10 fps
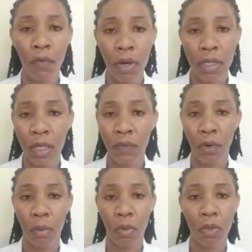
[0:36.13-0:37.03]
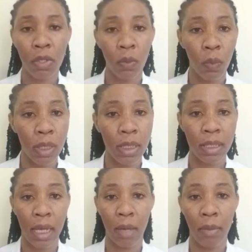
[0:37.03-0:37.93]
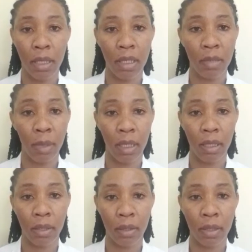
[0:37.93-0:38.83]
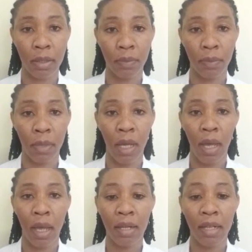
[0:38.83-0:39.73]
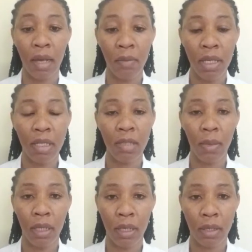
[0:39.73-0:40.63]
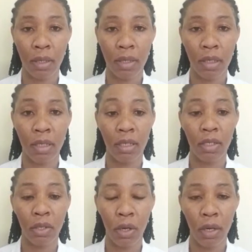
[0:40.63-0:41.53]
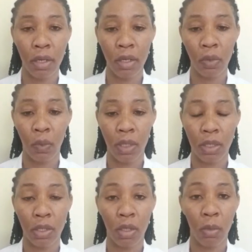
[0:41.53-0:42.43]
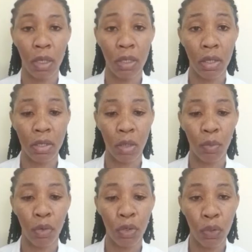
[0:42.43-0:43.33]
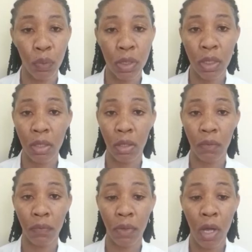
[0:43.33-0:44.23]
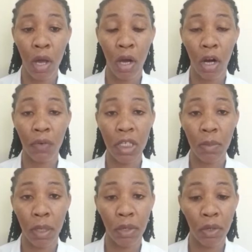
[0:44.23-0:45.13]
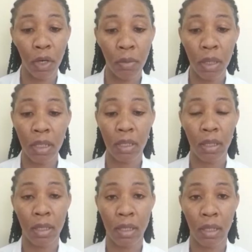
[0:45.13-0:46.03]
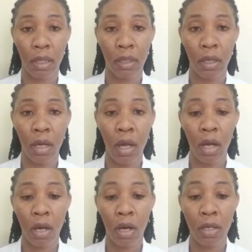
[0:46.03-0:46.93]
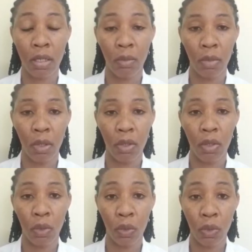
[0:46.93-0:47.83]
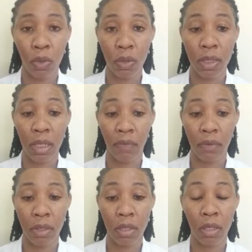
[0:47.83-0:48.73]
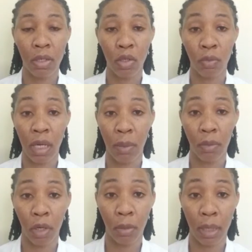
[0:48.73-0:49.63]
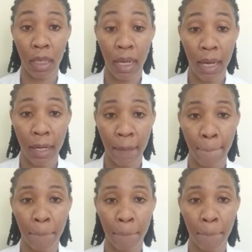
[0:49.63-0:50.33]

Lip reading: First and foremost, what is diabetes mellitus? Diabetes mellitus is a disorder in which the body does not produce enough or respond normally to insulin, causing blood glucose levels to be abnormally high.